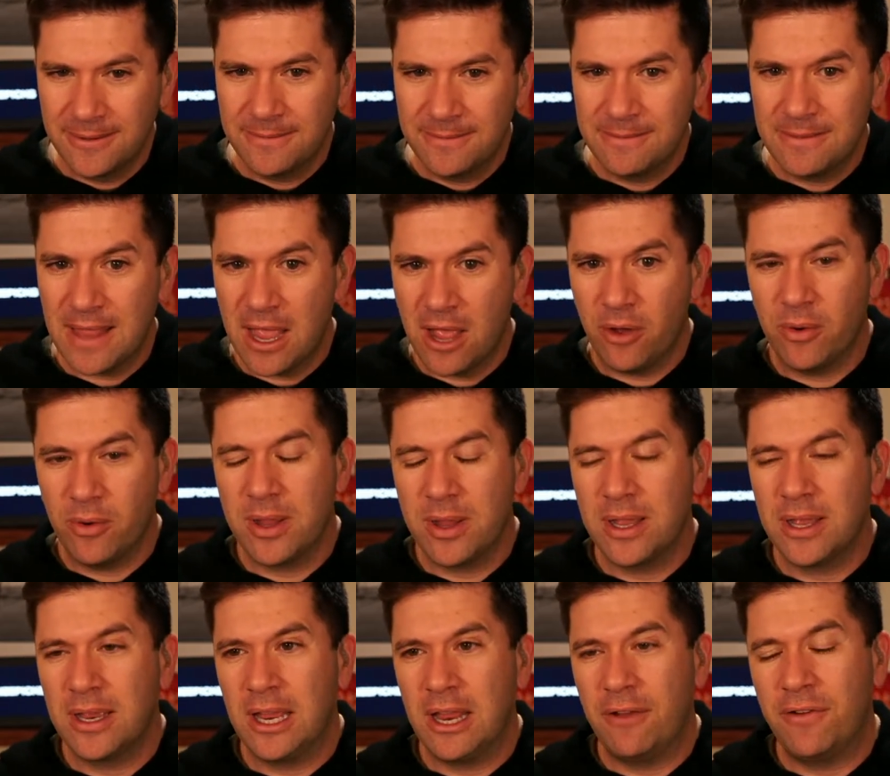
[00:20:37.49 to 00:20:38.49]
Now,
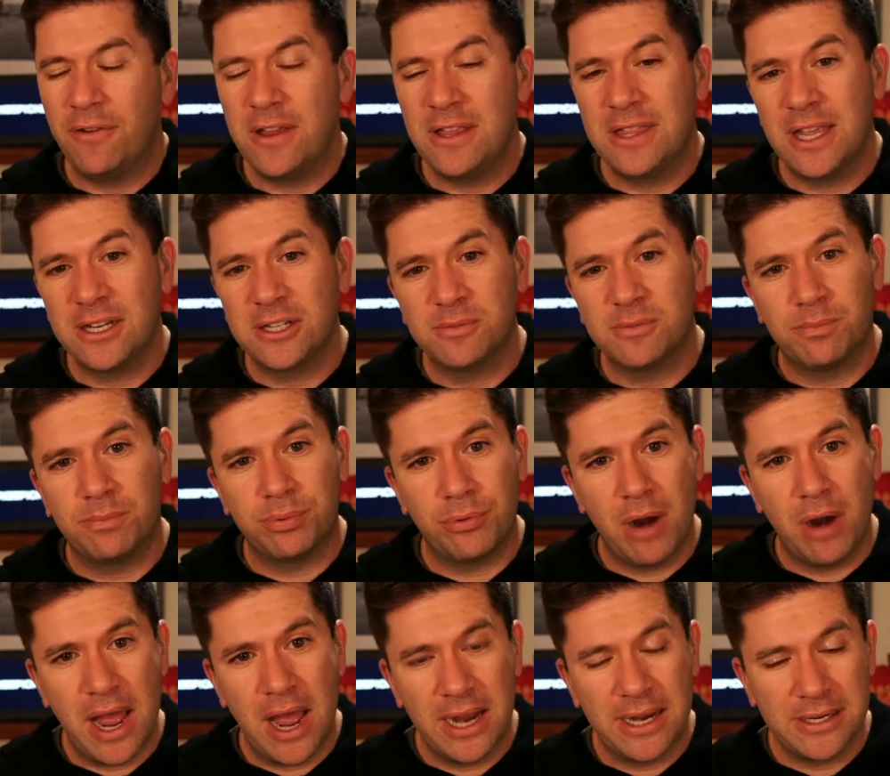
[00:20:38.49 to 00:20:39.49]
if he thinks
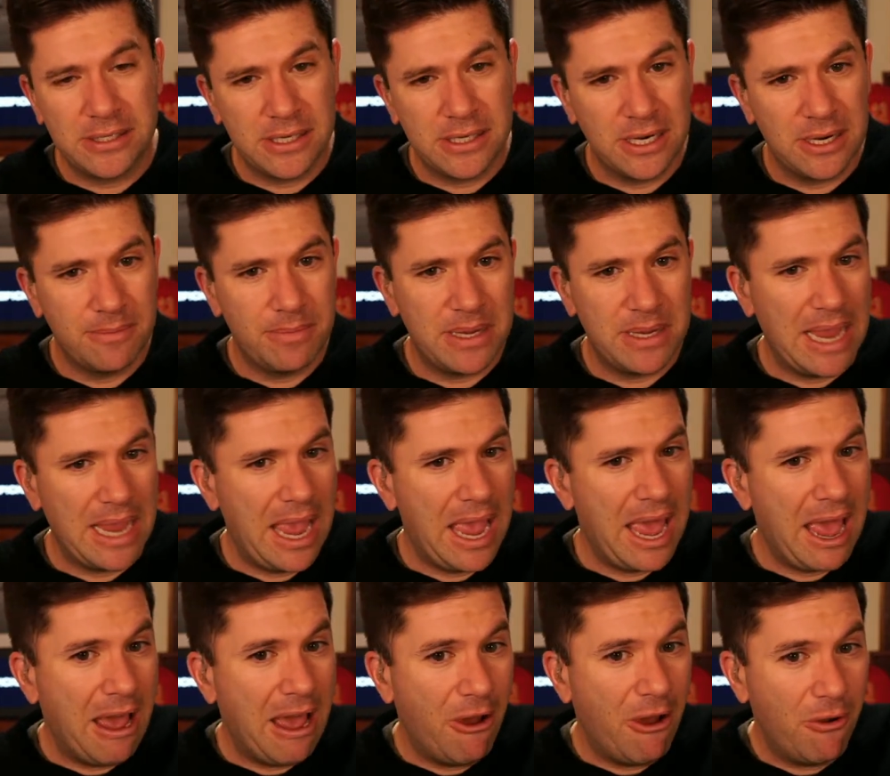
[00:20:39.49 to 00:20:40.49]
Brock is going to be
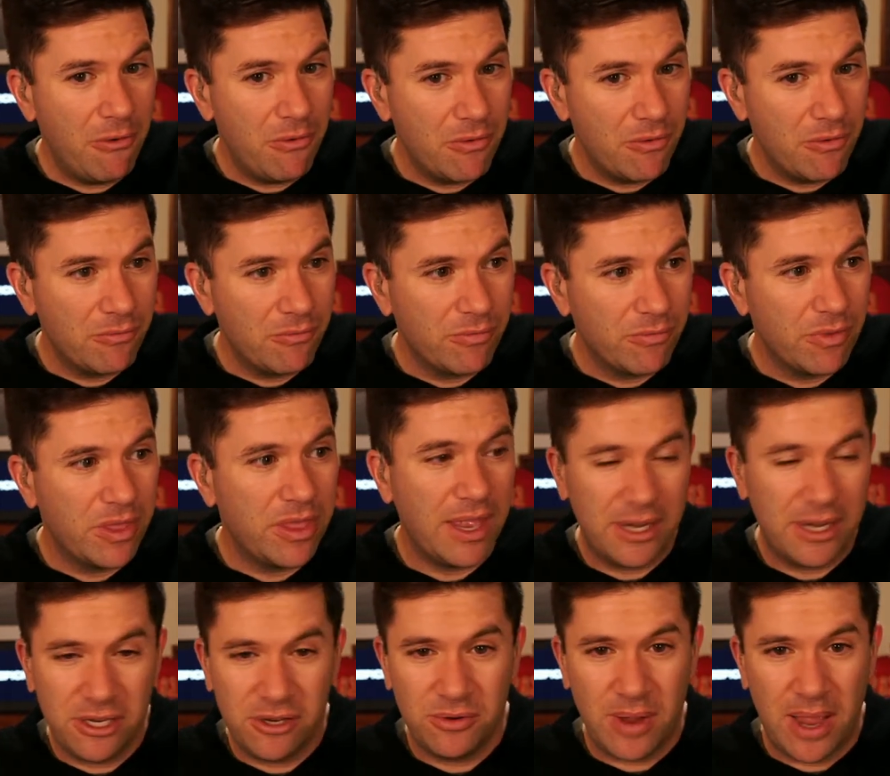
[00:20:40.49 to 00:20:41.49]
out,
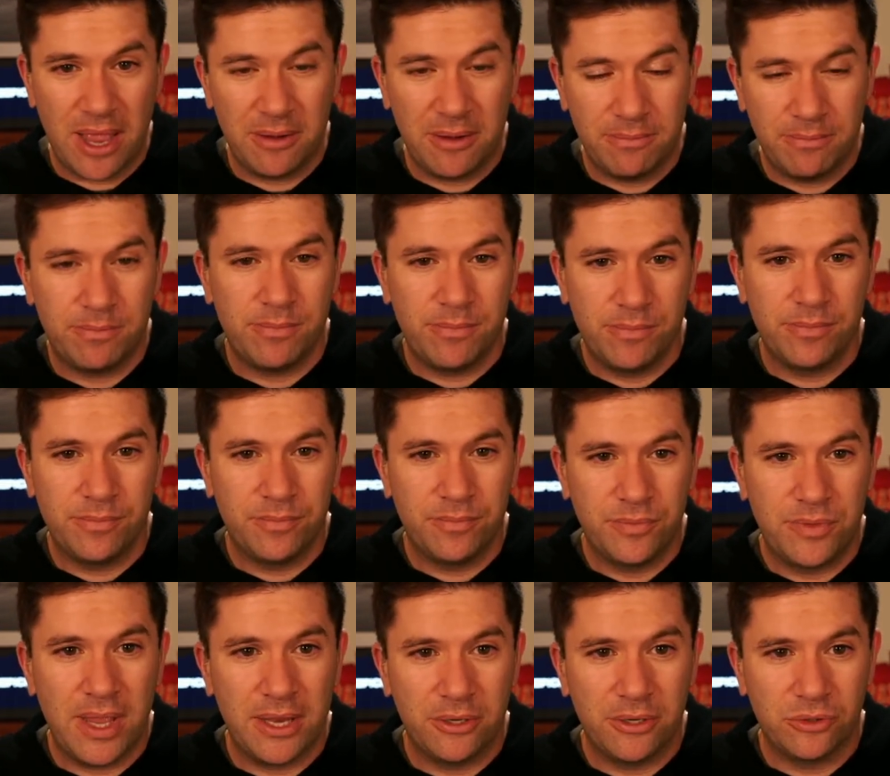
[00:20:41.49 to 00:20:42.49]
then you add
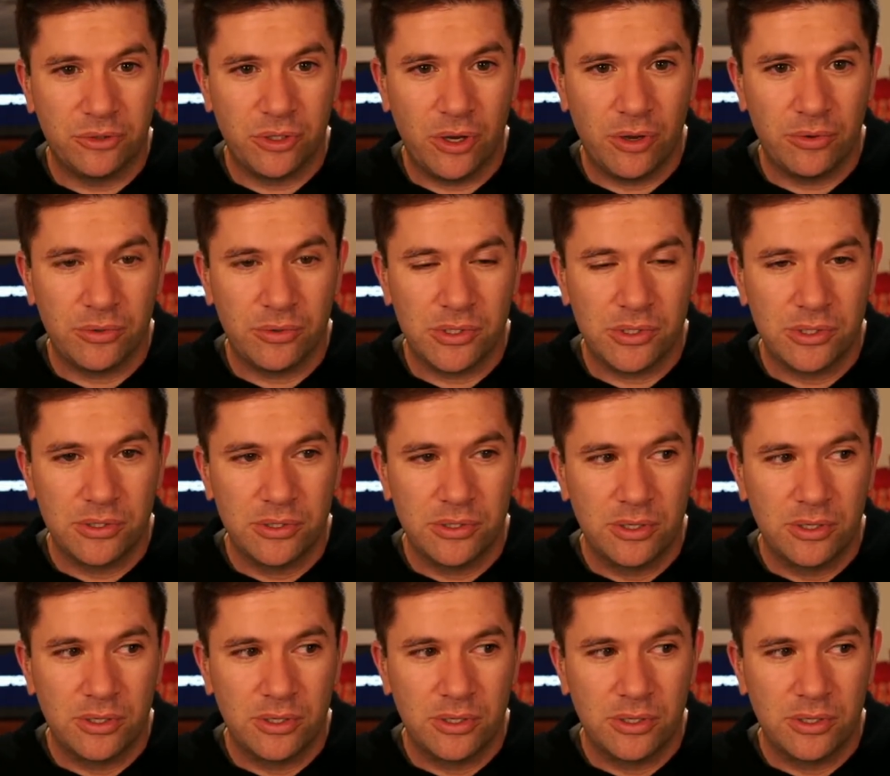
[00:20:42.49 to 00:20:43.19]
Daniel Jones